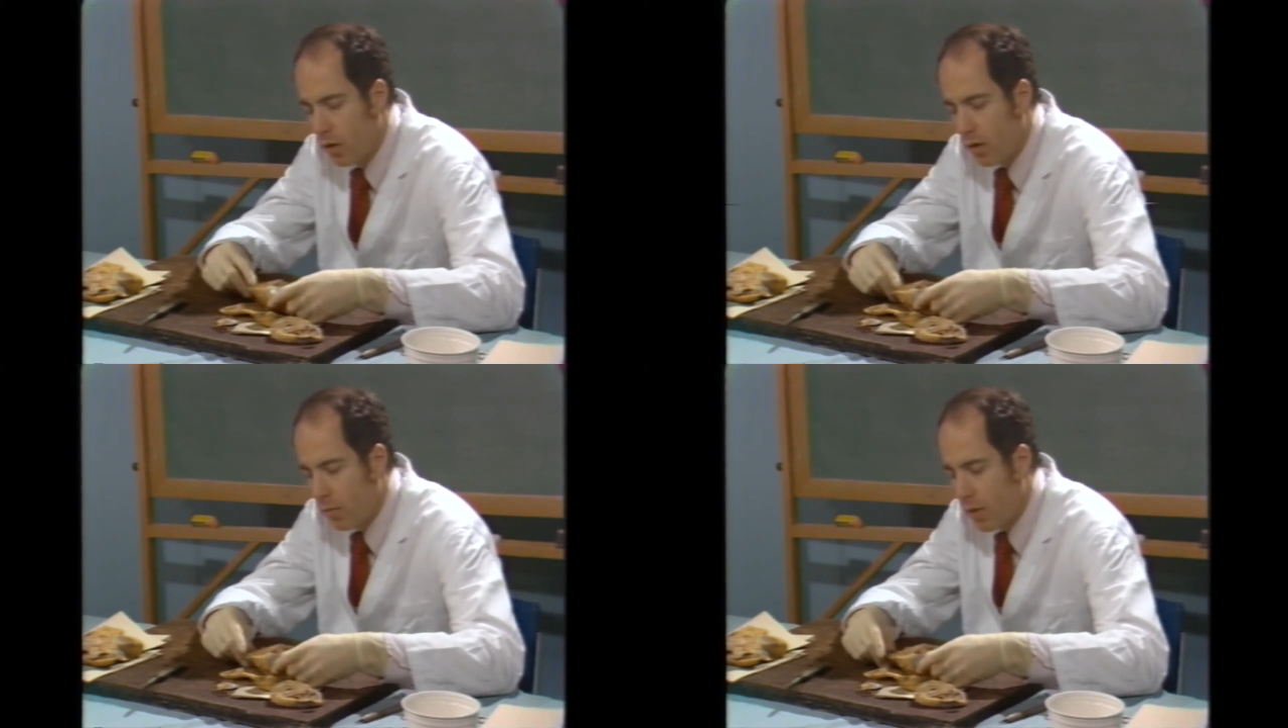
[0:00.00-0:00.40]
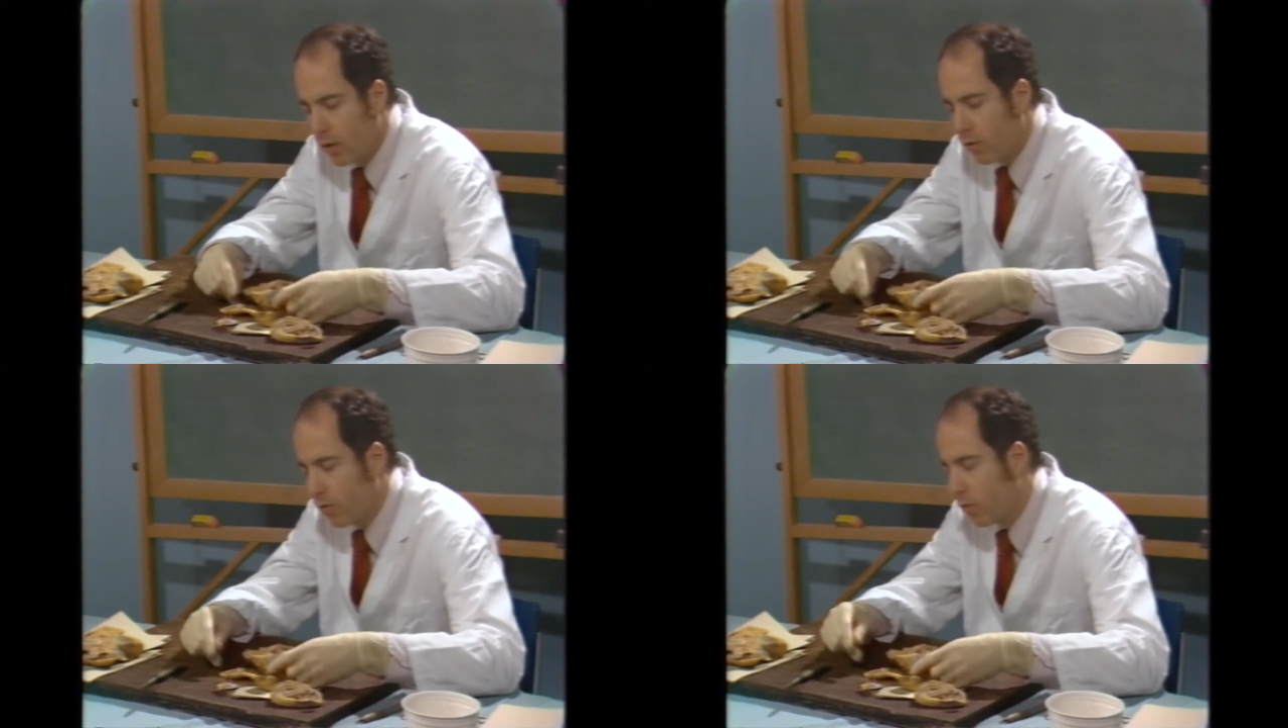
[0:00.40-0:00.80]
in
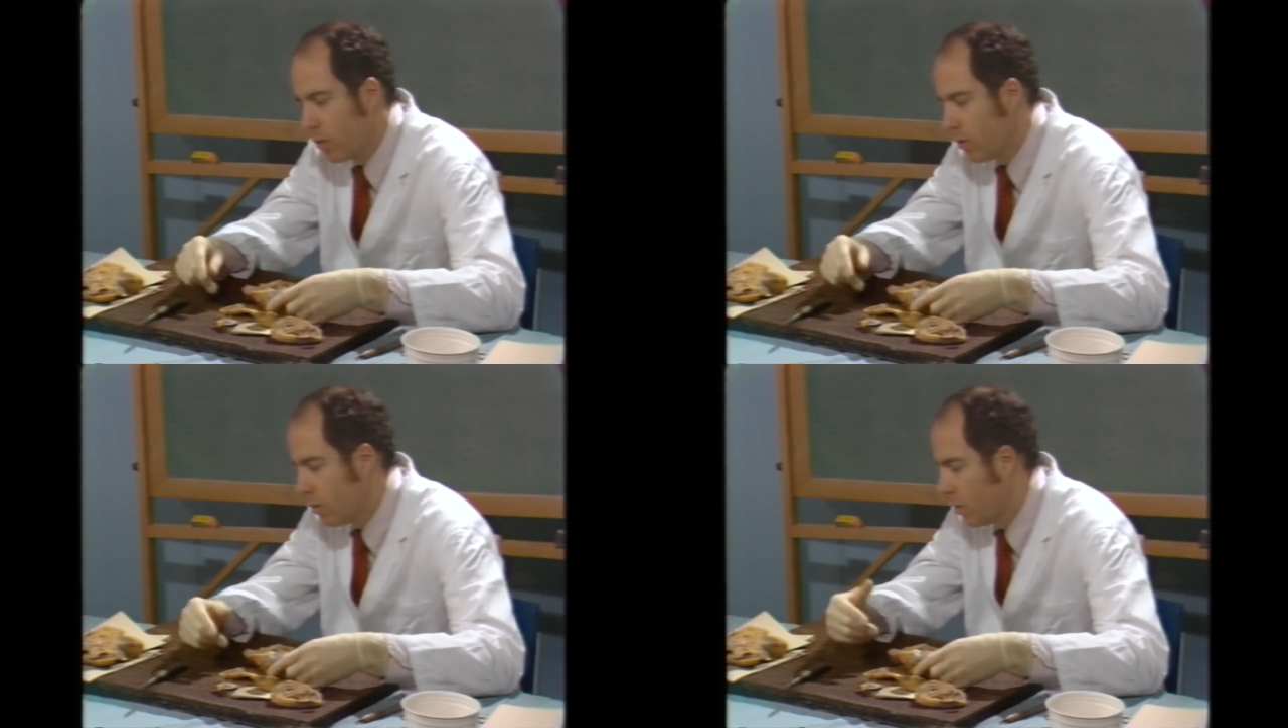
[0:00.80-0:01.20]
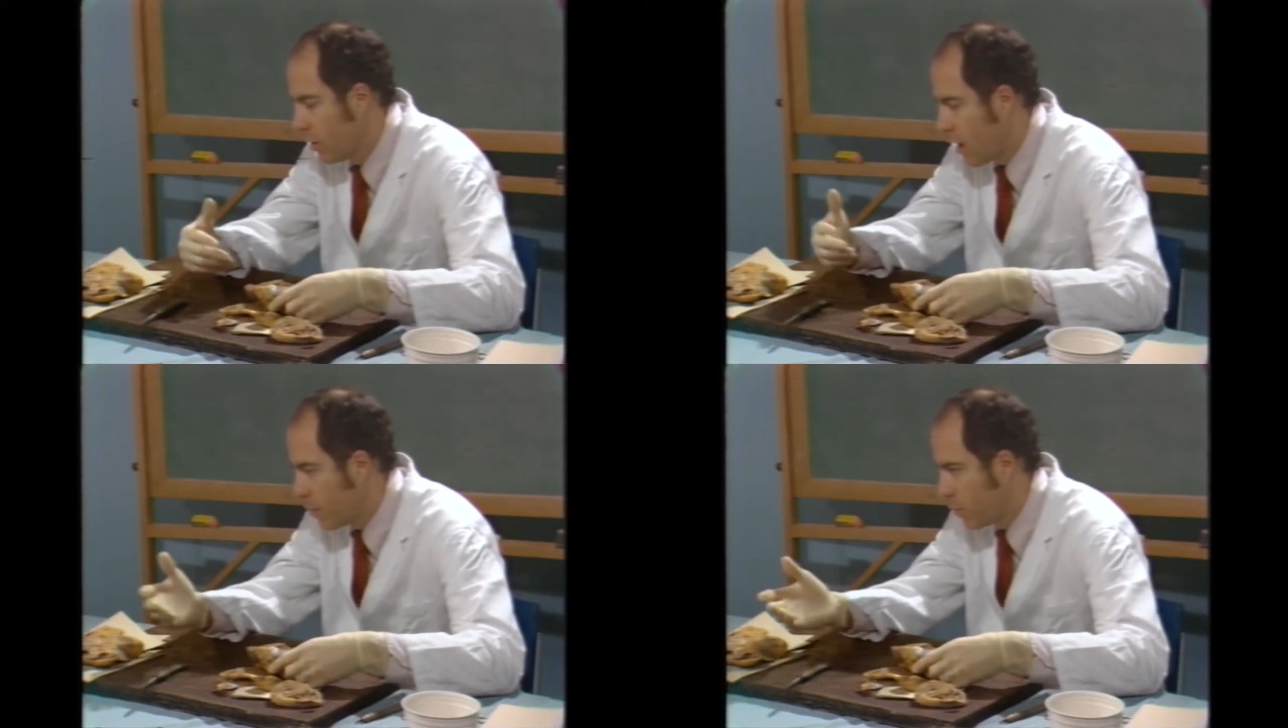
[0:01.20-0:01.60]
patients with
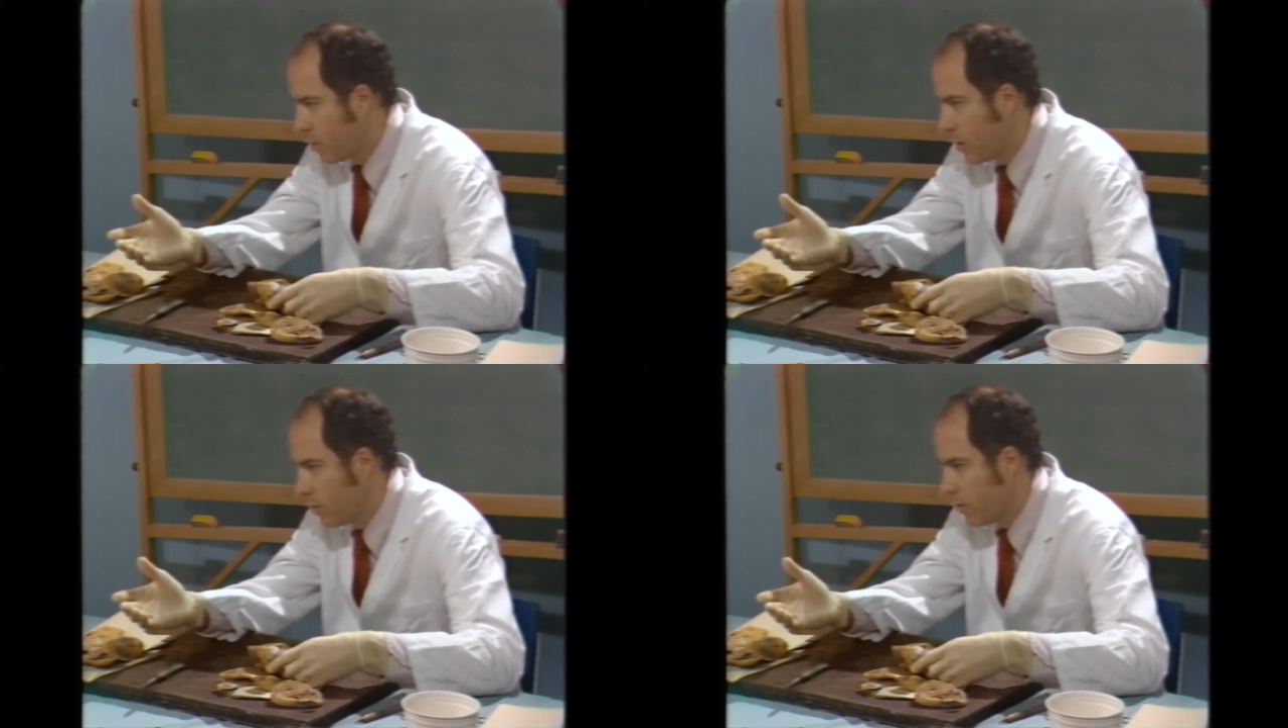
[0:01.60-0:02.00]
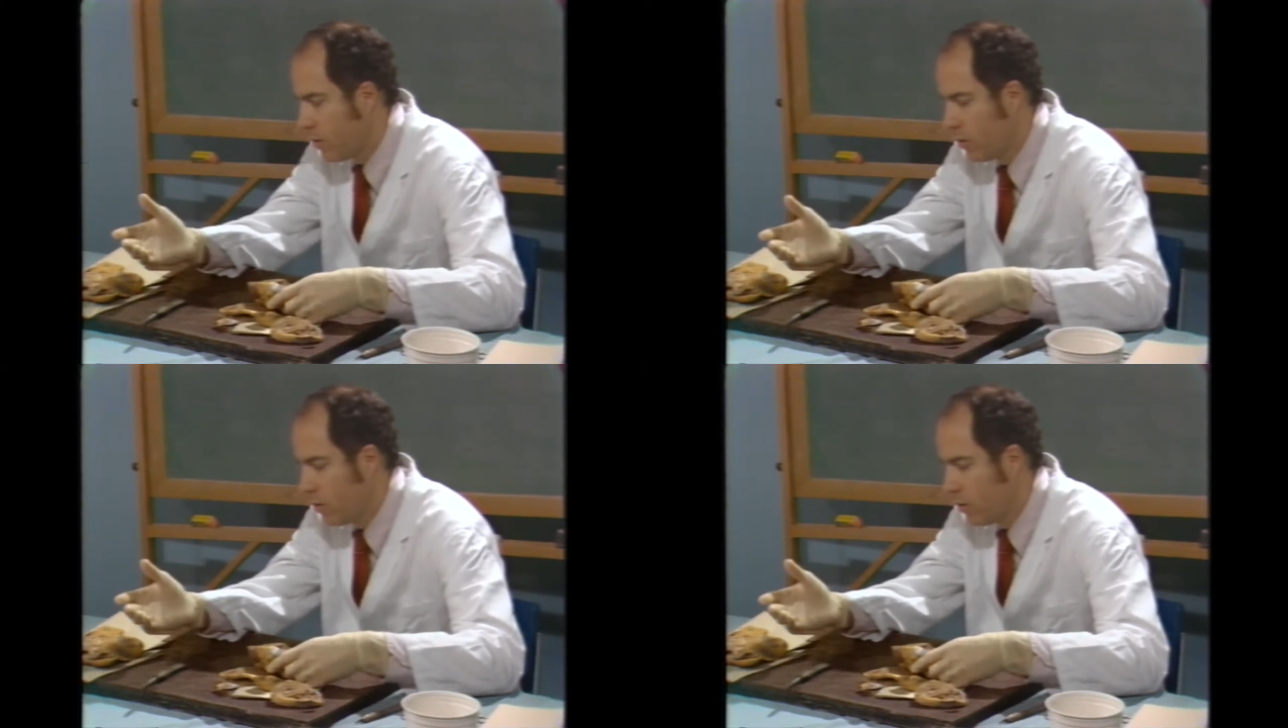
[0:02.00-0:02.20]
hypertension